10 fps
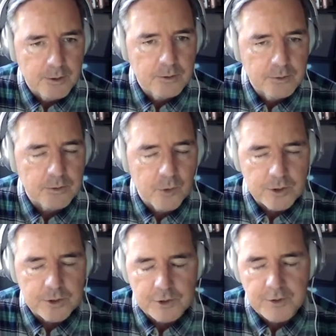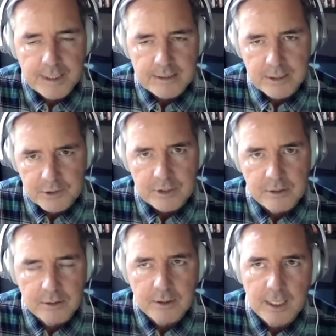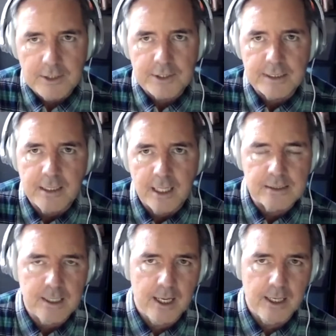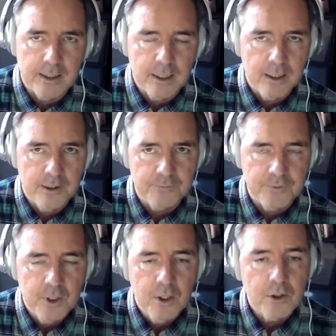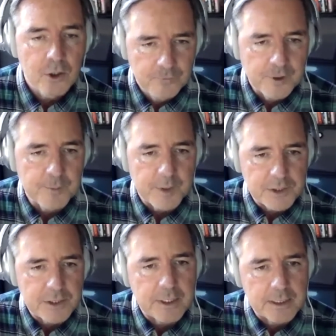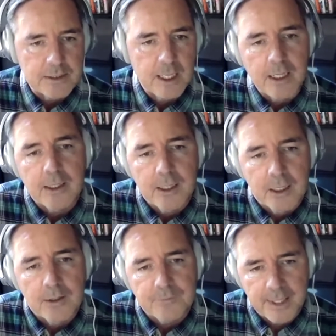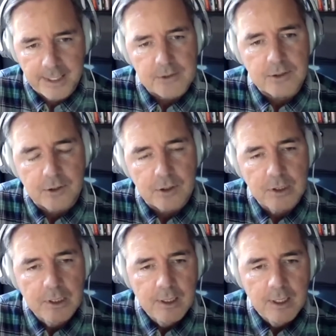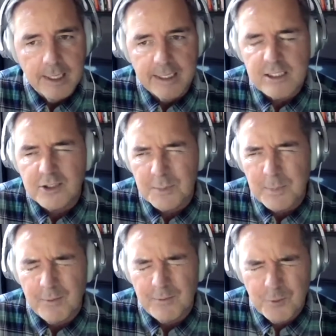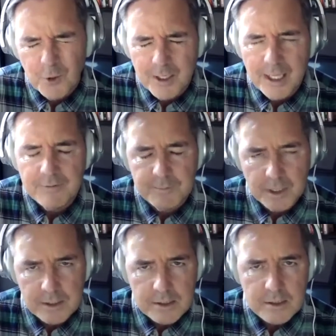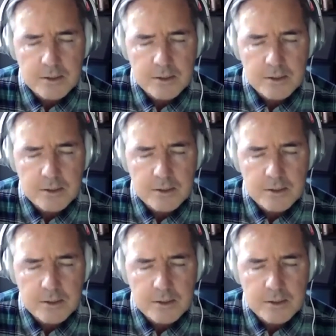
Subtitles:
towards her transition. She did not die of COVID, but she did die of cancer. And it took about 4.5 months